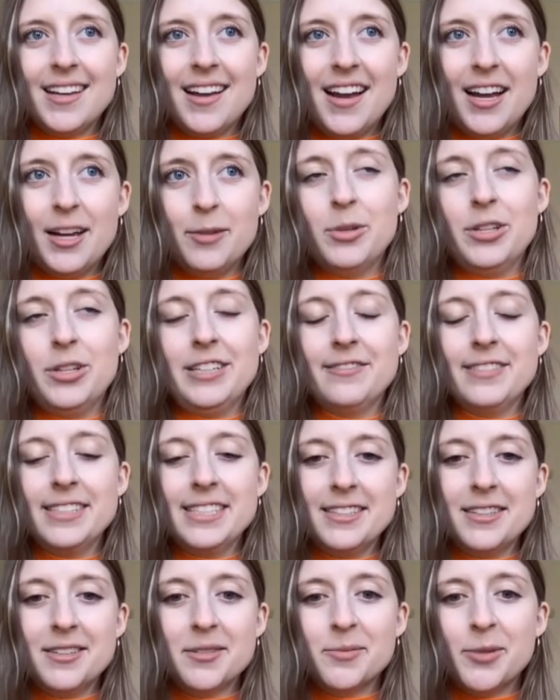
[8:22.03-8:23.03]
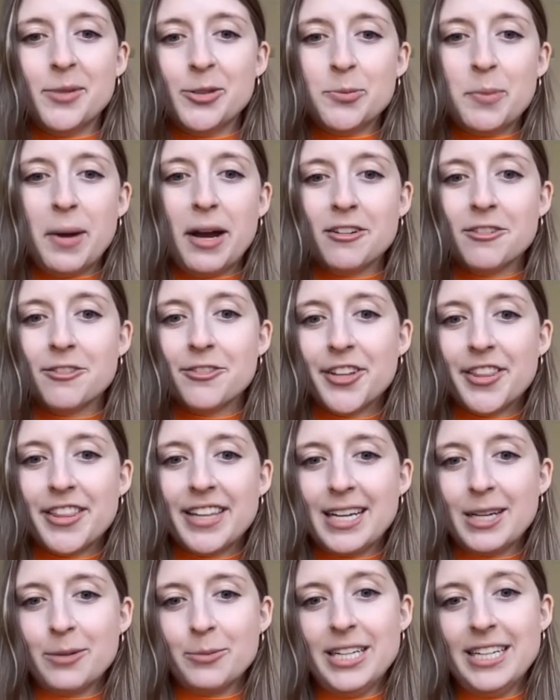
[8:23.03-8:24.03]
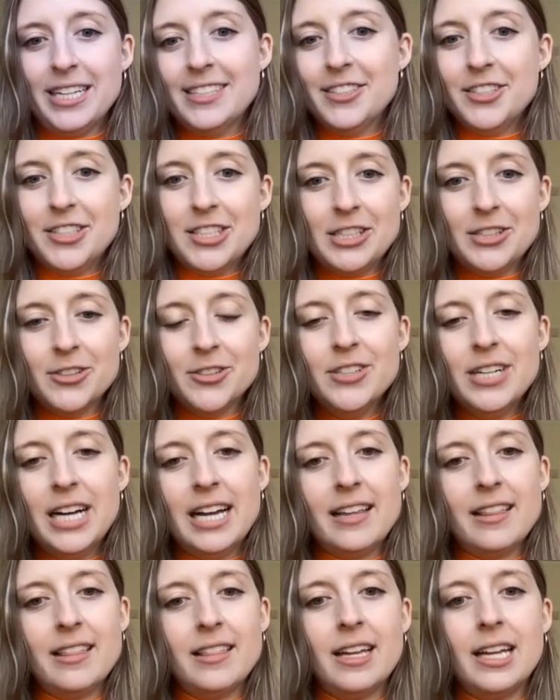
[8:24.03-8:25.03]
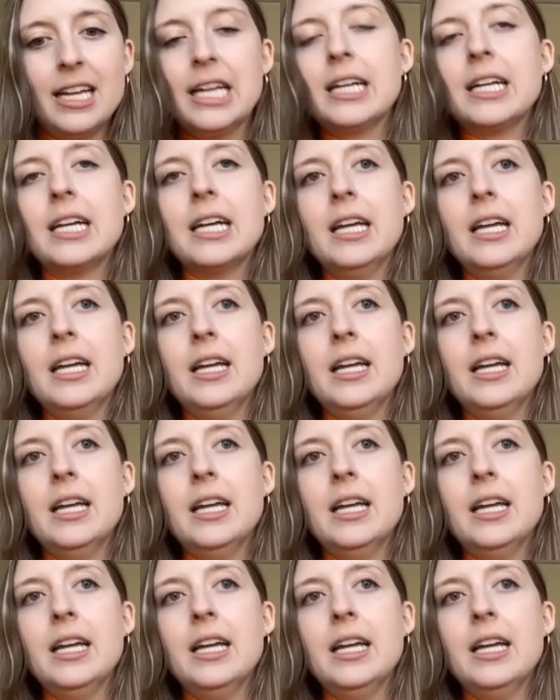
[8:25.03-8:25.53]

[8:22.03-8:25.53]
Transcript: I believe, is the most powerful thing we can do. I think